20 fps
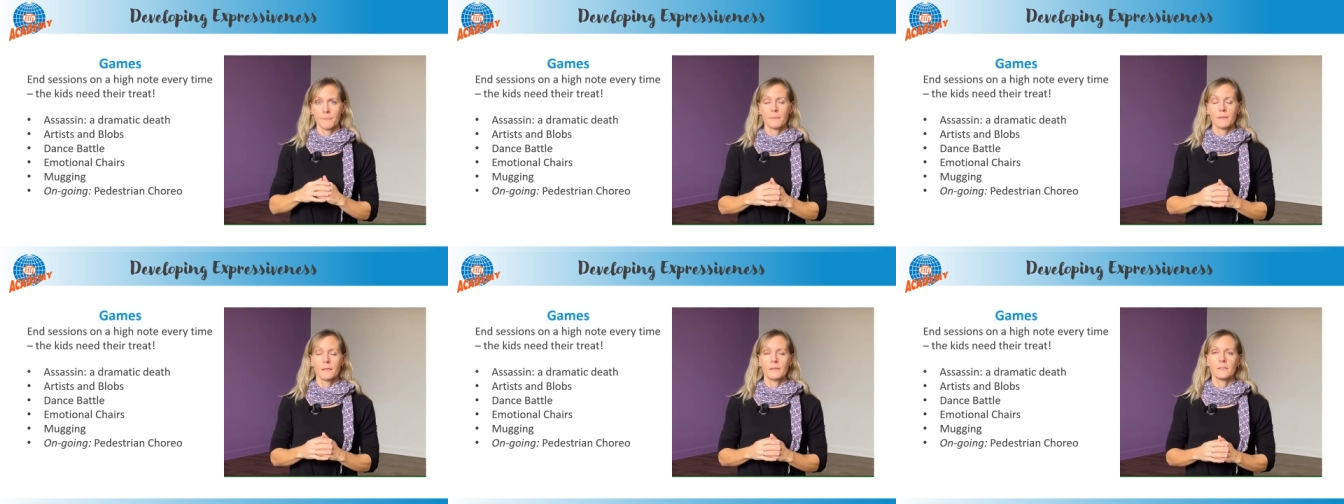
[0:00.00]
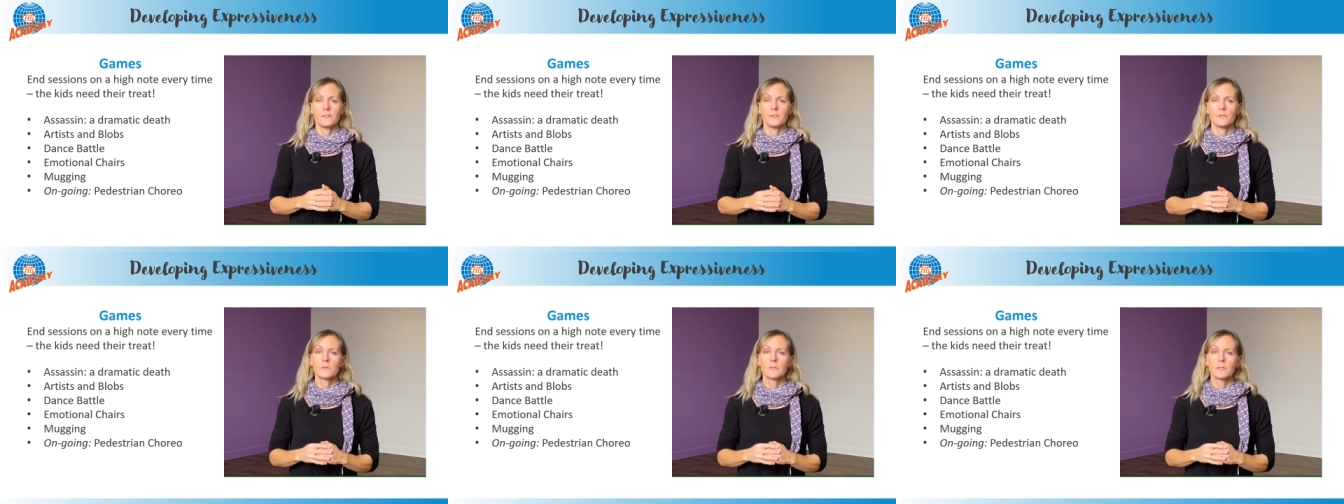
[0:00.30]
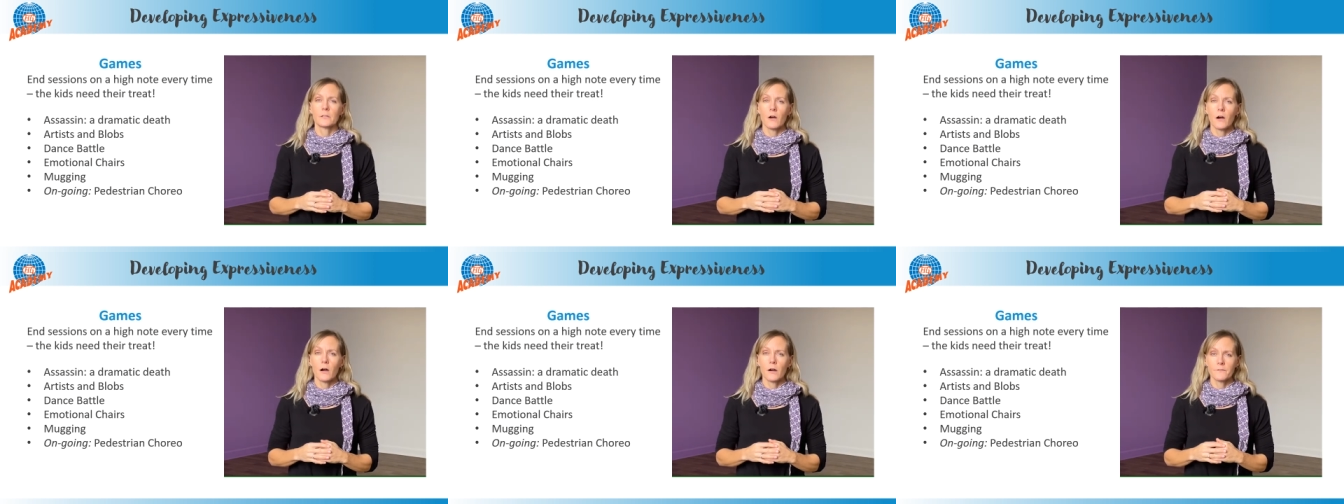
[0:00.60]
You can
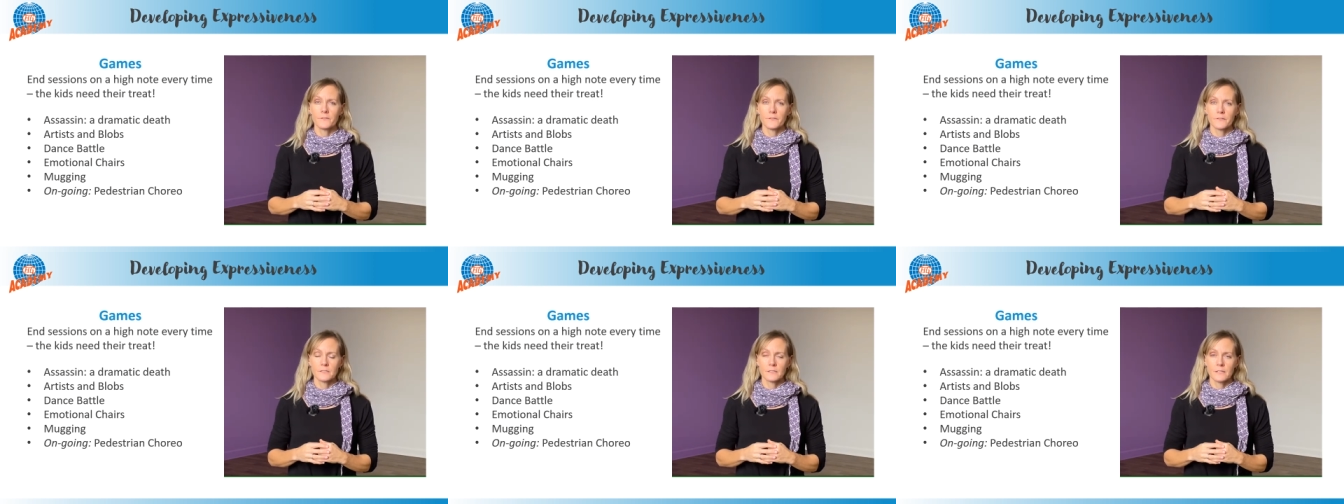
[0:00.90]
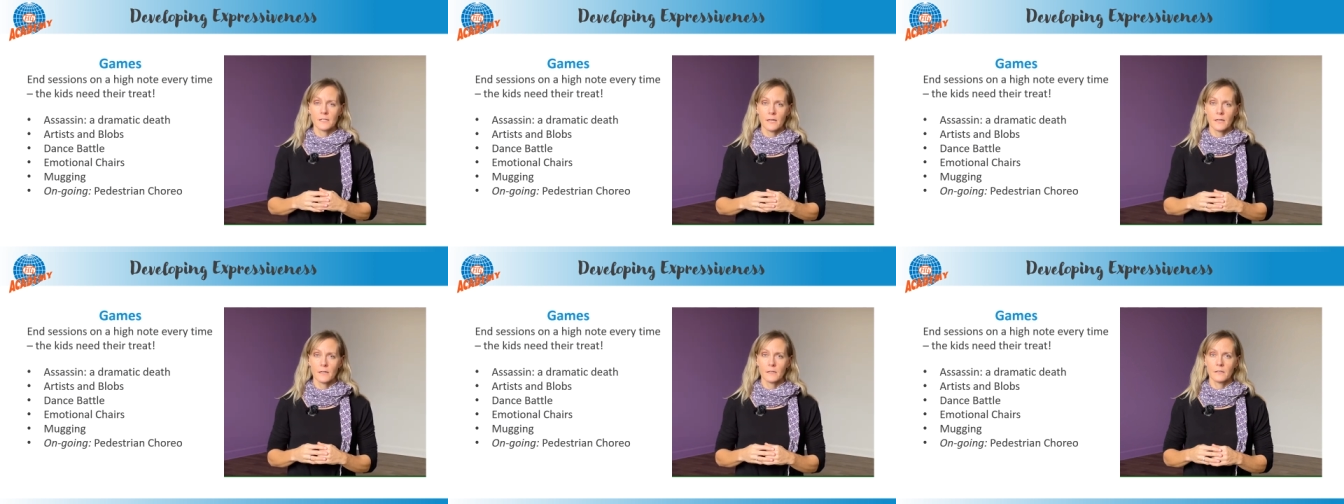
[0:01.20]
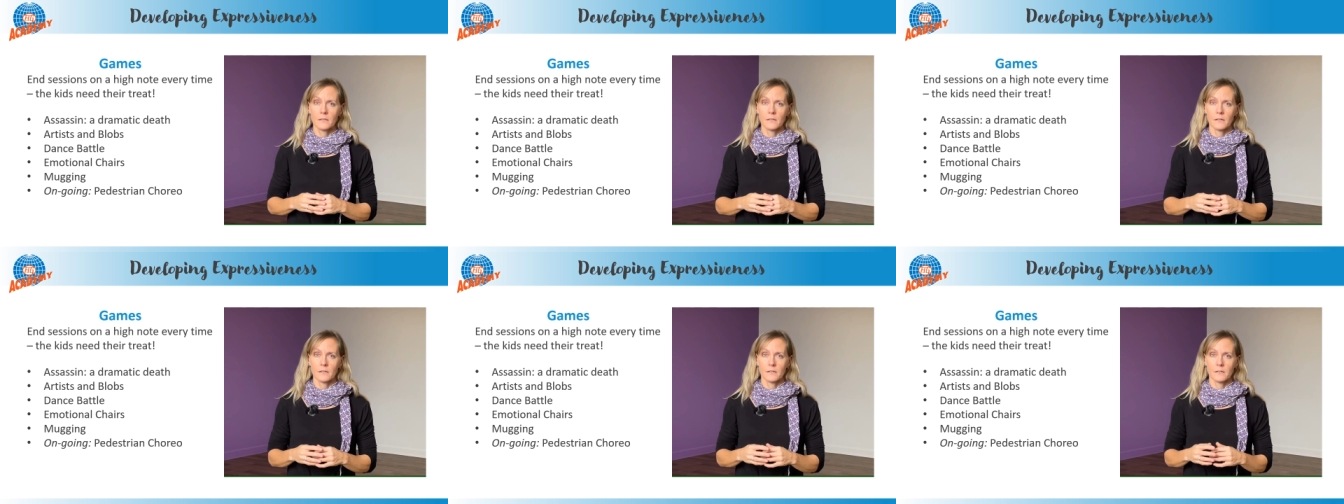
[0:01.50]
often take
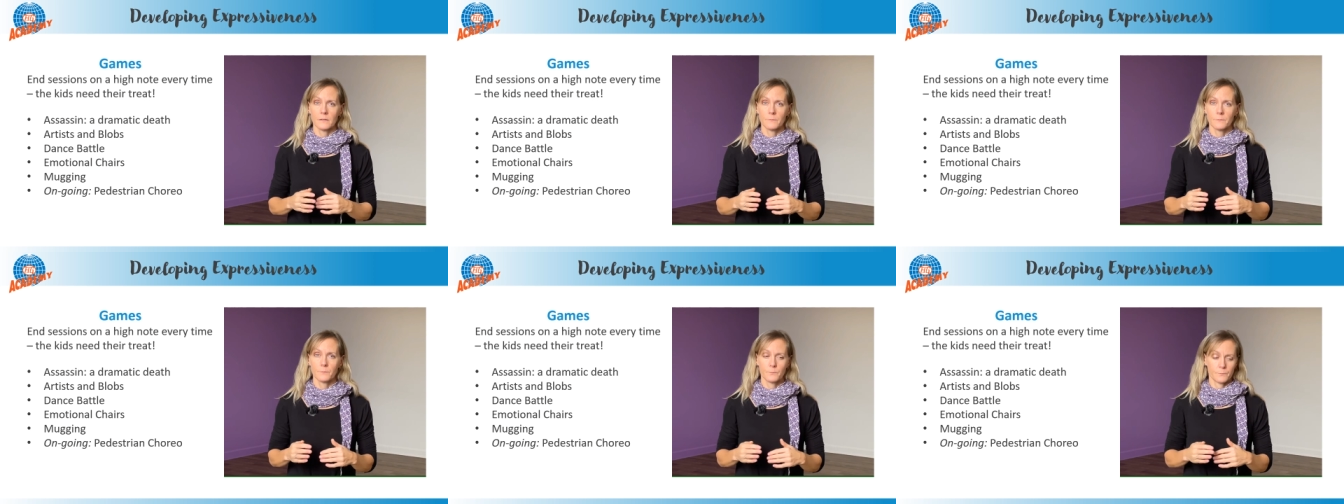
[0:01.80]
a